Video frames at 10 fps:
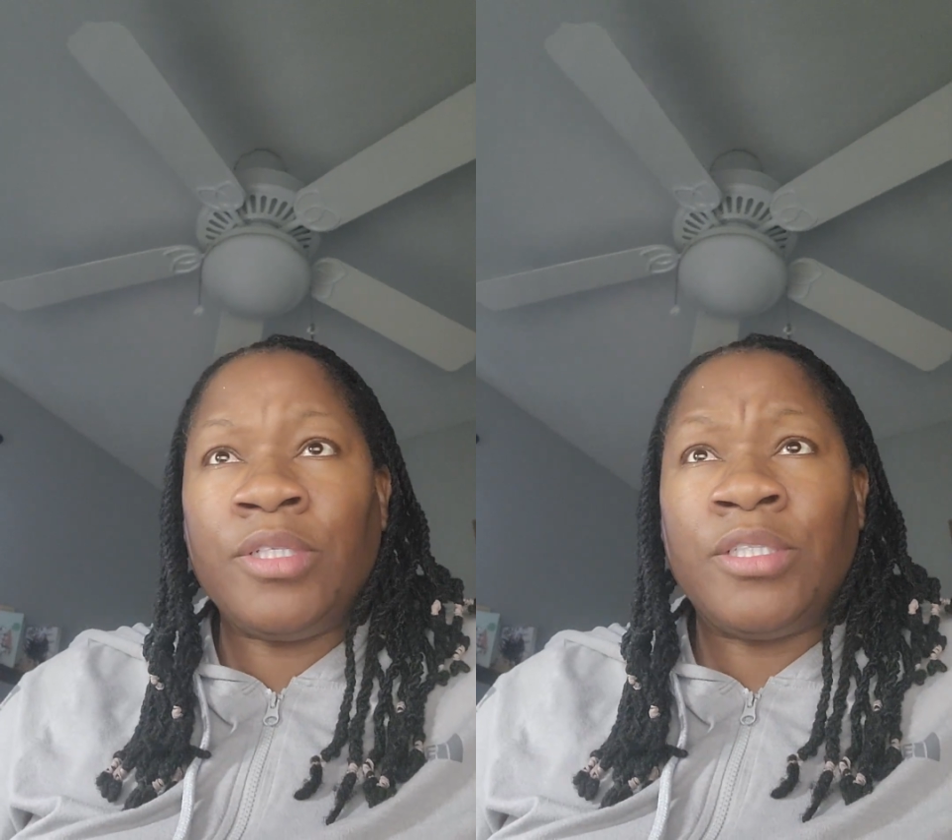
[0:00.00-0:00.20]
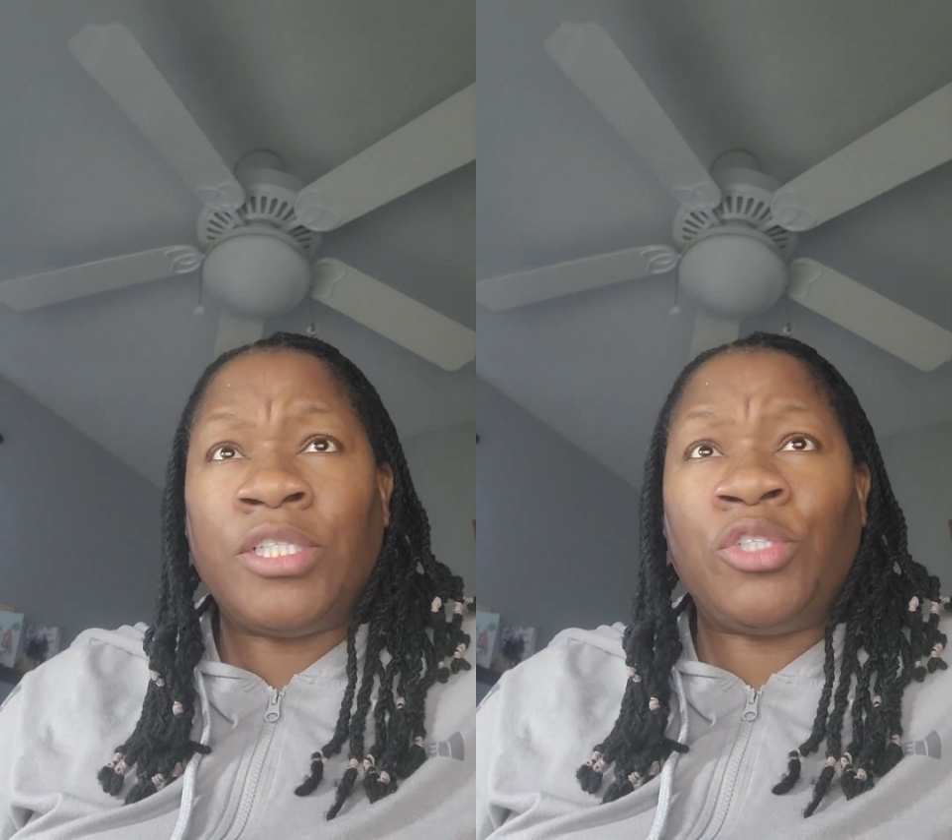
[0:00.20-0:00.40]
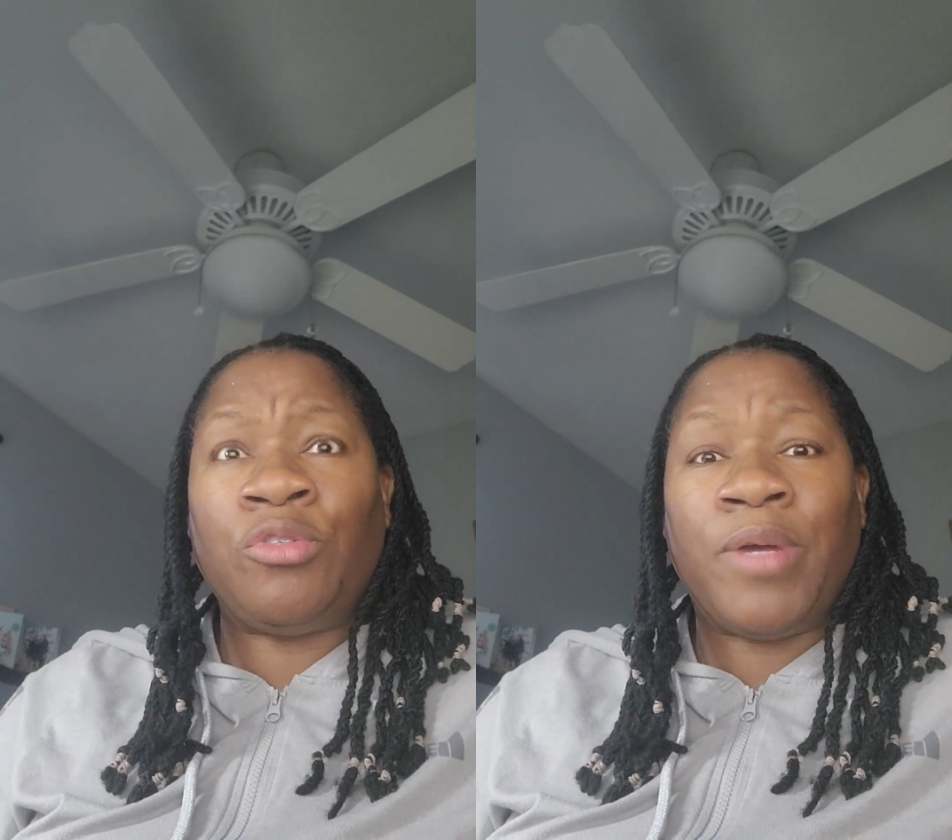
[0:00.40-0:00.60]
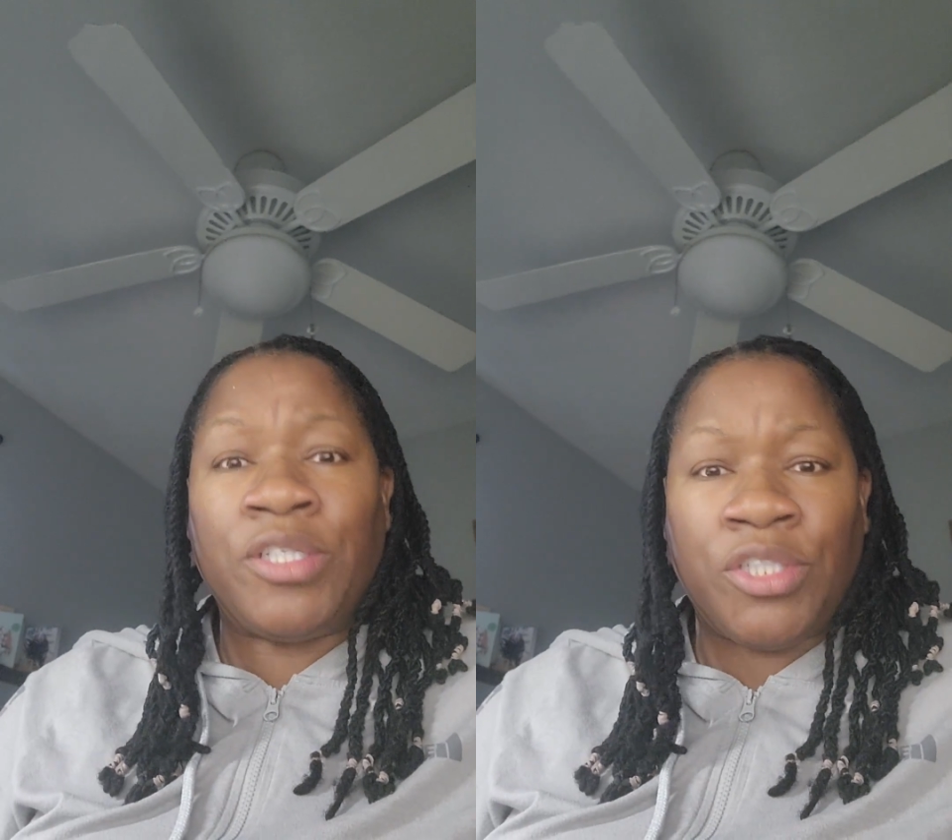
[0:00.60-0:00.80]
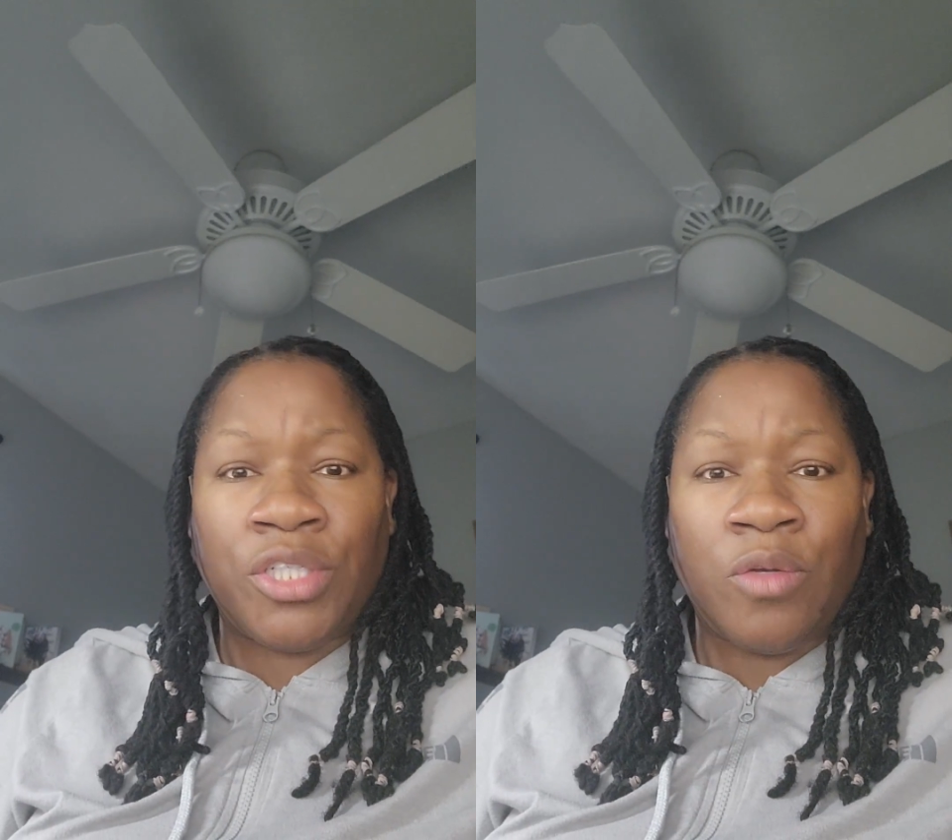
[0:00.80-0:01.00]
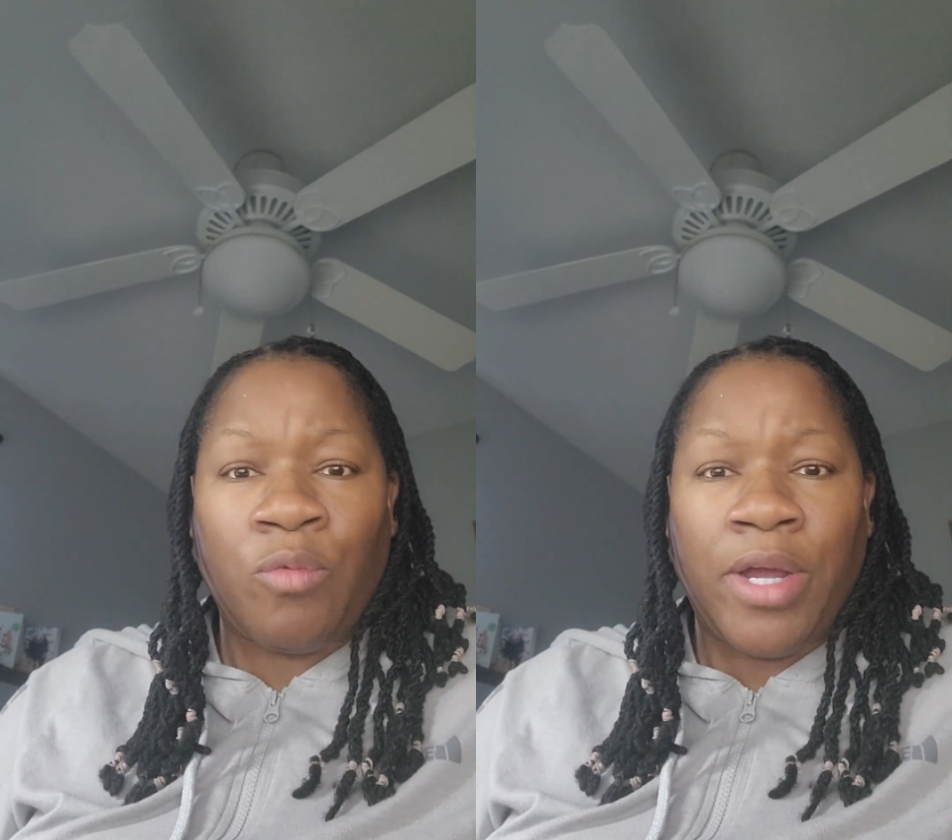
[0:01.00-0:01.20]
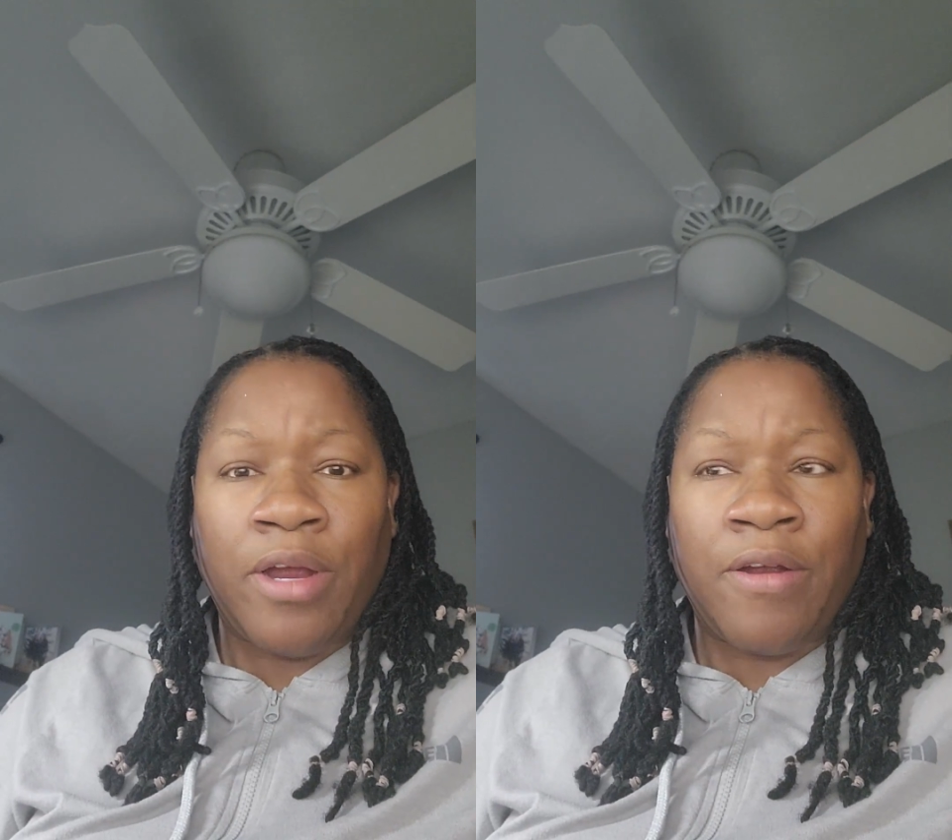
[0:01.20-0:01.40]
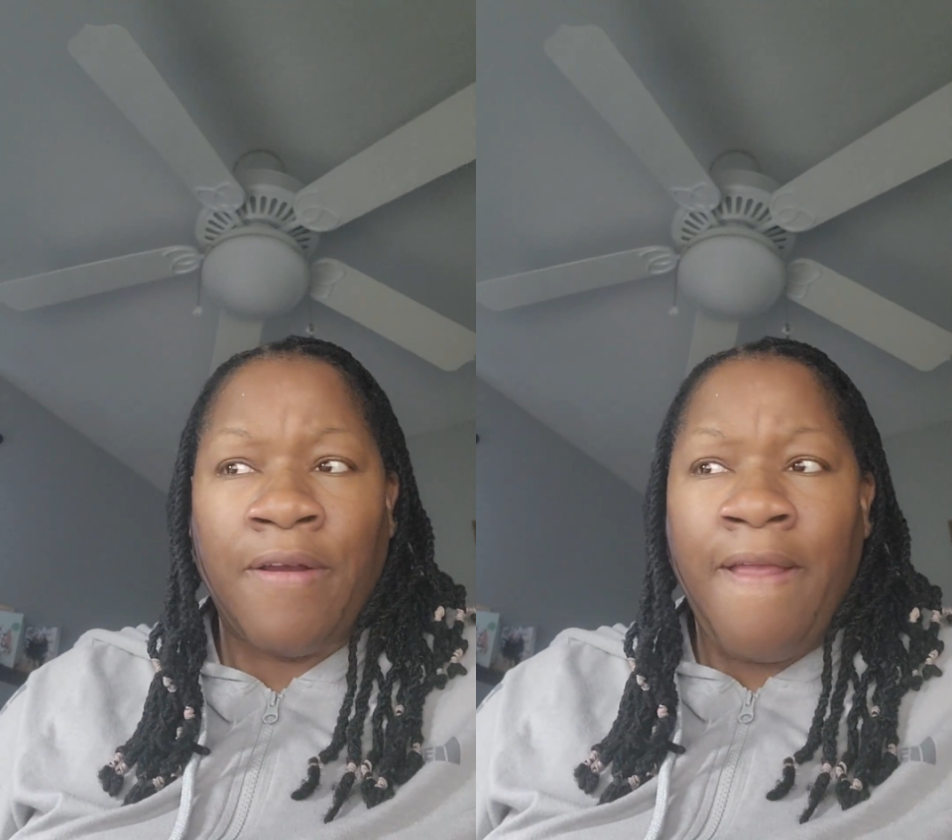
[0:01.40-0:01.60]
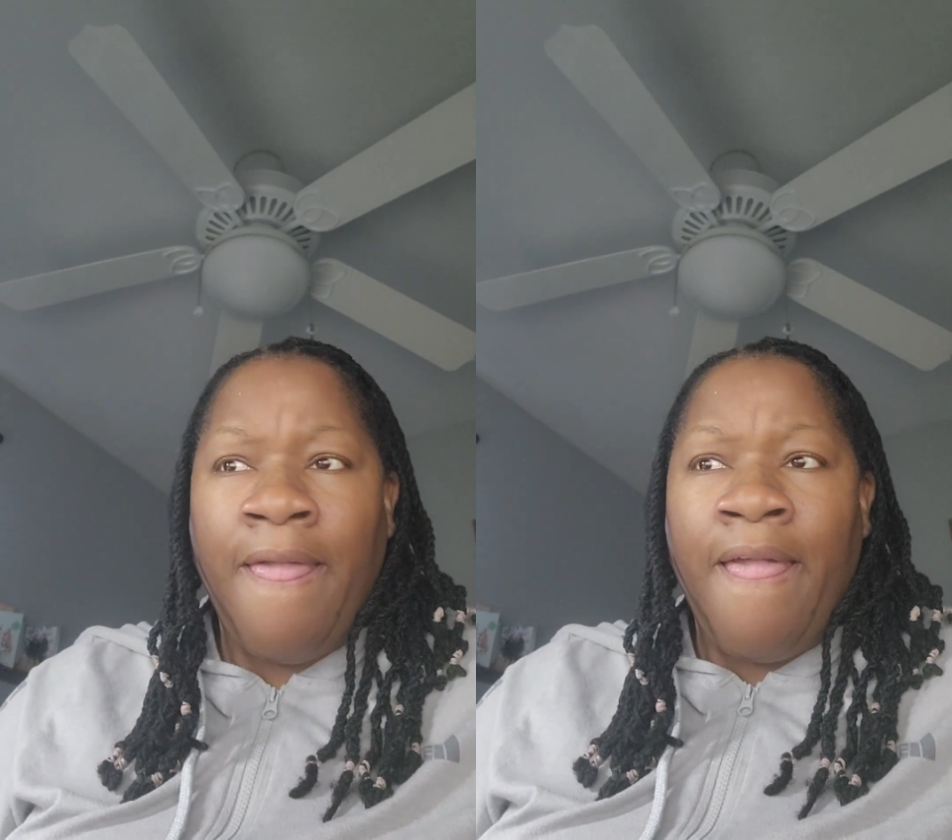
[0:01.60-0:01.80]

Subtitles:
a situation where